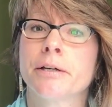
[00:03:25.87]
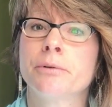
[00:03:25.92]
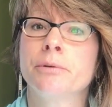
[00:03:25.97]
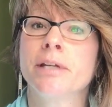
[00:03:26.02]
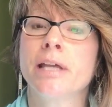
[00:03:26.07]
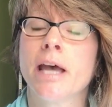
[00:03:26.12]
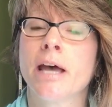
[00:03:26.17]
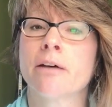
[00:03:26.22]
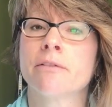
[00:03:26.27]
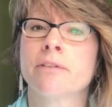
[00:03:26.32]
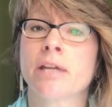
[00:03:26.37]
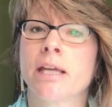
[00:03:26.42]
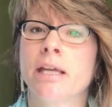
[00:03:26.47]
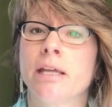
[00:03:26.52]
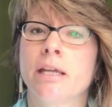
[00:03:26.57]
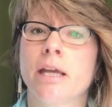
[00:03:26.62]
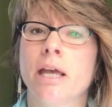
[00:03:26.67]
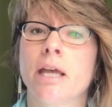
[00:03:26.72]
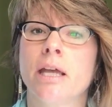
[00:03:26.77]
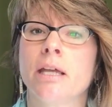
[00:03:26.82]
We have
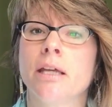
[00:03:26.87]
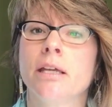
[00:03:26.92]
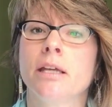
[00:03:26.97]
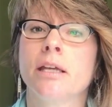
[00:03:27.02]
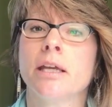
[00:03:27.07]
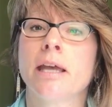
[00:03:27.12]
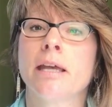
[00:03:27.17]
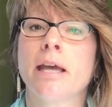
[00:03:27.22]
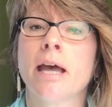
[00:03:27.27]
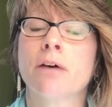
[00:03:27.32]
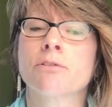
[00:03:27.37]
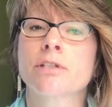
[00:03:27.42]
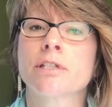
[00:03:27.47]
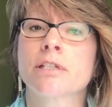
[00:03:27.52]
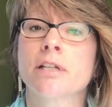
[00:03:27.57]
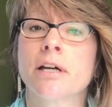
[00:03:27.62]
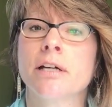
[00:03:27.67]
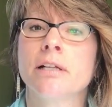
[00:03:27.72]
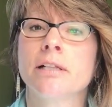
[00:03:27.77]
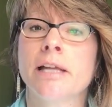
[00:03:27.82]
a house
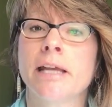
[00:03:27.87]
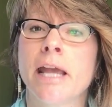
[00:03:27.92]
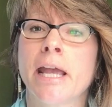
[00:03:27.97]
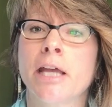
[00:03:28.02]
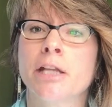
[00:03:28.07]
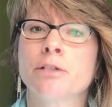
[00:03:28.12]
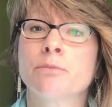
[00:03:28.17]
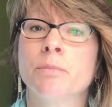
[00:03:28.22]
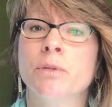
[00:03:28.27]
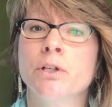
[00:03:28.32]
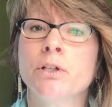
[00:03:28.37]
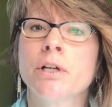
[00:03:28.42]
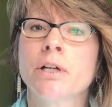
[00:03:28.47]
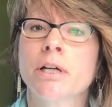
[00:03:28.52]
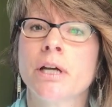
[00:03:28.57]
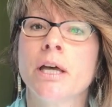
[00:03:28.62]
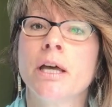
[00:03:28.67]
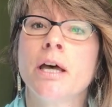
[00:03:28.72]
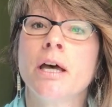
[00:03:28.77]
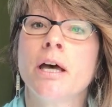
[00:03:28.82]
style, a handbook
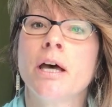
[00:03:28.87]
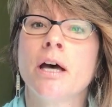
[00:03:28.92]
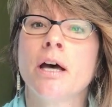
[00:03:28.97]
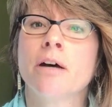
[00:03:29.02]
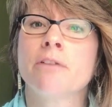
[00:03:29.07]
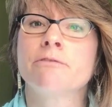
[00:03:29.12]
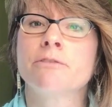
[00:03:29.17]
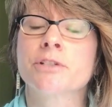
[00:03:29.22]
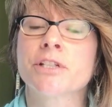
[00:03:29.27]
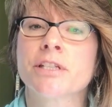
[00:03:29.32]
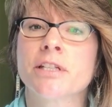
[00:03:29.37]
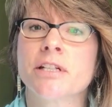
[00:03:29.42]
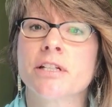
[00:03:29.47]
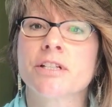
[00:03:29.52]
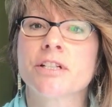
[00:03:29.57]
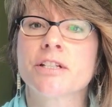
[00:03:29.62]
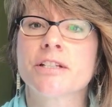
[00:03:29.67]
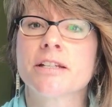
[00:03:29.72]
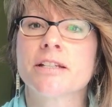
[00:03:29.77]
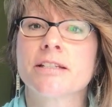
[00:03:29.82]
for
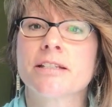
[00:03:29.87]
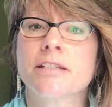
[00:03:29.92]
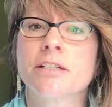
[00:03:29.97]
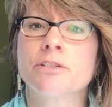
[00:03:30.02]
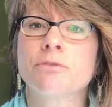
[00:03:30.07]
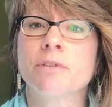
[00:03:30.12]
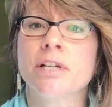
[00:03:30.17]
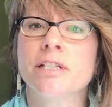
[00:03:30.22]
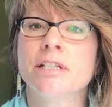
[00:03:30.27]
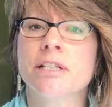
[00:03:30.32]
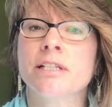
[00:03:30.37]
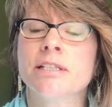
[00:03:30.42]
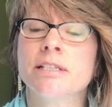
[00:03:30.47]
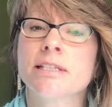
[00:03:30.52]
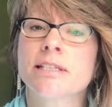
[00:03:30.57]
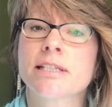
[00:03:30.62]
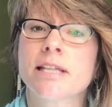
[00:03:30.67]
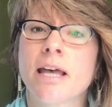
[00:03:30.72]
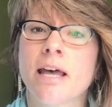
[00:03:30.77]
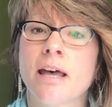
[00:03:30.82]
such
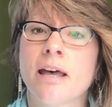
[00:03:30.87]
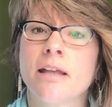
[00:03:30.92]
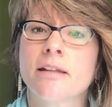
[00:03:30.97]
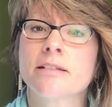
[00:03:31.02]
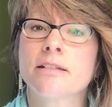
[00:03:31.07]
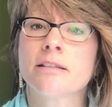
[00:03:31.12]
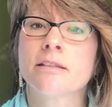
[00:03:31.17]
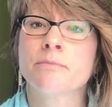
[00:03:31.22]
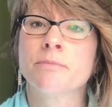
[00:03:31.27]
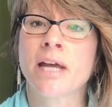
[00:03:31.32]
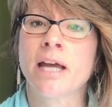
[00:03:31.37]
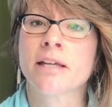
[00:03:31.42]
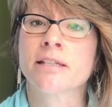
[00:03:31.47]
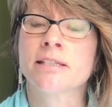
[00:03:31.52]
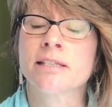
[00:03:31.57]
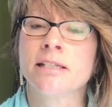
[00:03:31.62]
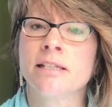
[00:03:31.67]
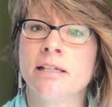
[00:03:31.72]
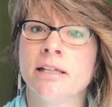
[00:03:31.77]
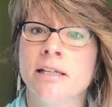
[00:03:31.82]
situations at the
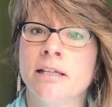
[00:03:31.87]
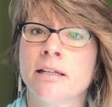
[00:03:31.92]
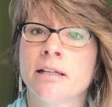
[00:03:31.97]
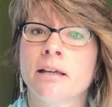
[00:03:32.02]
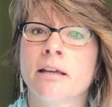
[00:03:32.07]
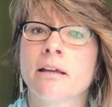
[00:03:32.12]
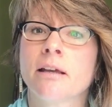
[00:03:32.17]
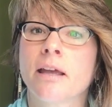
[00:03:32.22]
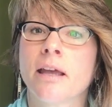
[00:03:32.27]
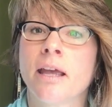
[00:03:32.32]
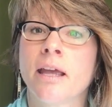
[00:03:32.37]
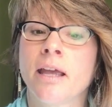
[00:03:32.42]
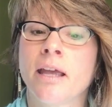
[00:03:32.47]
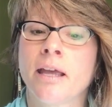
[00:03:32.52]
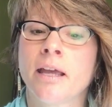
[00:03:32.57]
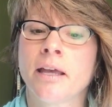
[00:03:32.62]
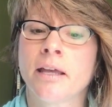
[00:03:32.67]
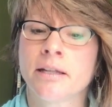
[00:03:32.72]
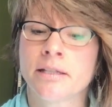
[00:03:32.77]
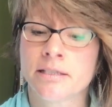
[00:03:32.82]
magazine.
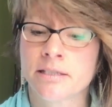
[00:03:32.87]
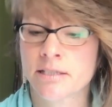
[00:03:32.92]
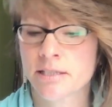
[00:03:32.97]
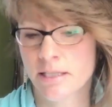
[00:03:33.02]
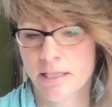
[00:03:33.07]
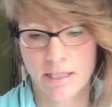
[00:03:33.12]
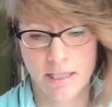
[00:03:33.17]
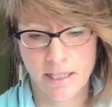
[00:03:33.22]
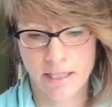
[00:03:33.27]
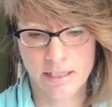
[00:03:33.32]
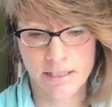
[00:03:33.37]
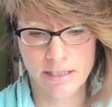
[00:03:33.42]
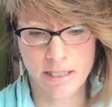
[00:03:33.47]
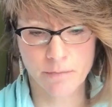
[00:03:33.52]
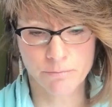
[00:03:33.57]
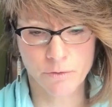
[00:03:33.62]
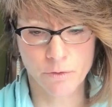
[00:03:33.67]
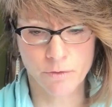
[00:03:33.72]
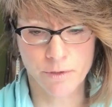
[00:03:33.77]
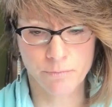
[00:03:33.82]
And an
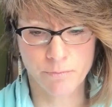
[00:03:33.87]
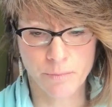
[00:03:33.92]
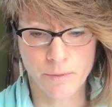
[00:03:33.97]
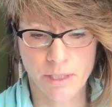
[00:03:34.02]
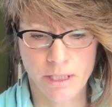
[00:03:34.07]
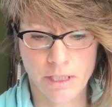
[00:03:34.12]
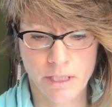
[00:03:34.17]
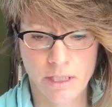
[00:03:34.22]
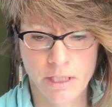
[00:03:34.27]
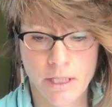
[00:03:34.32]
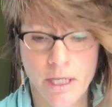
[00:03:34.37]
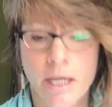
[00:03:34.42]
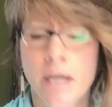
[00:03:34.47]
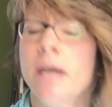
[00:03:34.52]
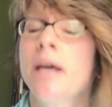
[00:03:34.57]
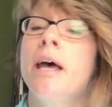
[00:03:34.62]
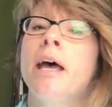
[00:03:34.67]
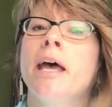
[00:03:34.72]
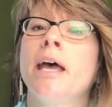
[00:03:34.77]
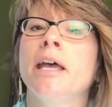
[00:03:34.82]
example would be
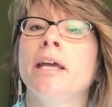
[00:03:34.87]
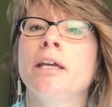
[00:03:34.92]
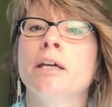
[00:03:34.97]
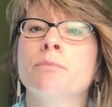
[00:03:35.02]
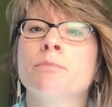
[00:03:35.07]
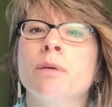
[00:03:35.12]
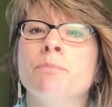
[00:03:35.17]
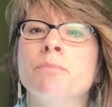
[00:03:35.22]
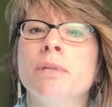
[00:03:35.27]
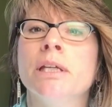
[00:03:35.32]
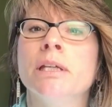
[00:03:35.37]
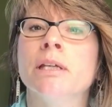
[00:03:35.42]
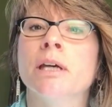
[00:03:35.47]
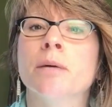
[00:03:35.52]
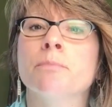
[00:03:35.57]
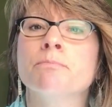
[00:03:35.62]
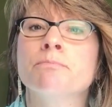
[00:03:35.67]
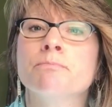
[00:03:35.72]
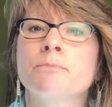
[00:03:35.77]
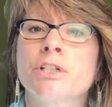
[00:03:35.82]
AM and
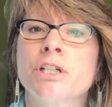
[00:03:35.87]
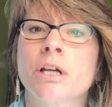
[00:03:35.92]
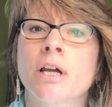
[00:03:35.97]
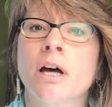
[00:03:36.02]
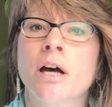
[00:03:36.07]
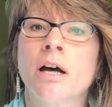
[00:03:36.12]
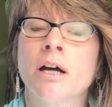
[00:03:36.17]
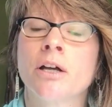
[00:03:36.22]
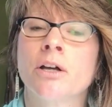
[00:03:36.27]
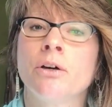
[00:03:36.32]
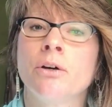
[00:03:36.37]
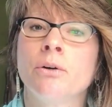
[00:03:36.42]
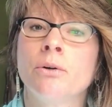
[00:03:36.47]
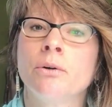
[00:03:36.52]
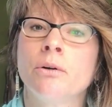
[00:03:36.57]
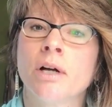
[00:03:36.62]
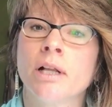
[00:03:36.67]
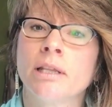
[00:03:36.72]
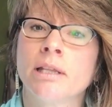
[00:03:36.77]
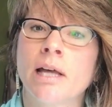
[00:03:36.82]
PM.
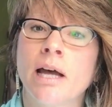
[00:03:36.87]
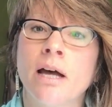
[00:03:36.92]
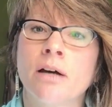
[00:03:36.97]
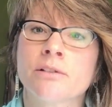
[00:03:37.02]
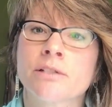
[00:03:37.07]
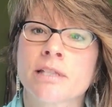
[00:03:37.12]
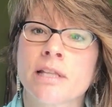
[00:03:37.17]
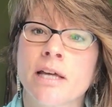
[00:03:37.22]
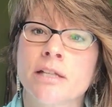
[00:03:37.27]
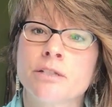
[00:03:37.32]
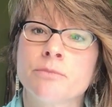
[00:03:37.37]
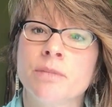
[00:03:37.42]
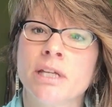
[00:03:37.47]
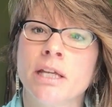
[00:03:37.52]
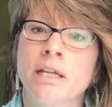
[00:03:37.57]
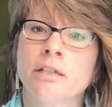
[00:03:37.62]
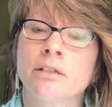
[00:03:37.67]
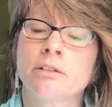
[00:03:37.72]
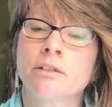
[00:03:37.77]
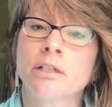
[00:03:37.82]
Chicago allows that to be
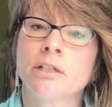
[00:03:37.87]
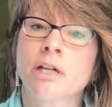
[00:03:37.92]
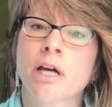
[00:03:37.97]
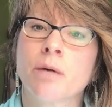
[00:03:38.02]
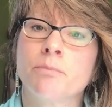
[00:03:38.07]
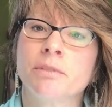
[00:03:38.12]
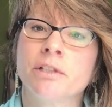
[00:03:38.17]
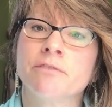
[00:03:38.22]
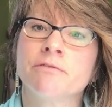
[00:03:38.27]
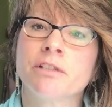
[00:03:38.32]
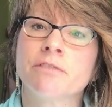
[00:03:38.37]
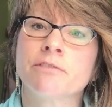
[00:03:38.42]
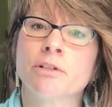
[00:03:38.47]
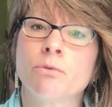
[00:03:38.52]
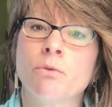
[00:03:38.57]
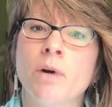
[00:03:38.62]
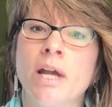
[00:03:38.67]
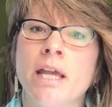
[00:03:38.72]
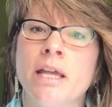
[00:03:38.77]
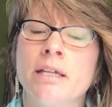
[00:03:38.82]
handled a couple of
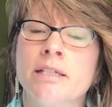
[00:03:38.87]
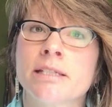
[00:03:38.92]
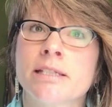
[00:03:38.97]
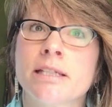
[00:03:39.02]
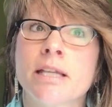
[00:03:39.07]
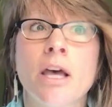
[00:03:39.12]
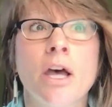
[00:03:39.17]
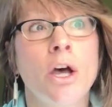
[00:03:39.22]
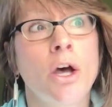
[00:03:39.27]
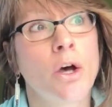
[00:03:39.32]
different ways.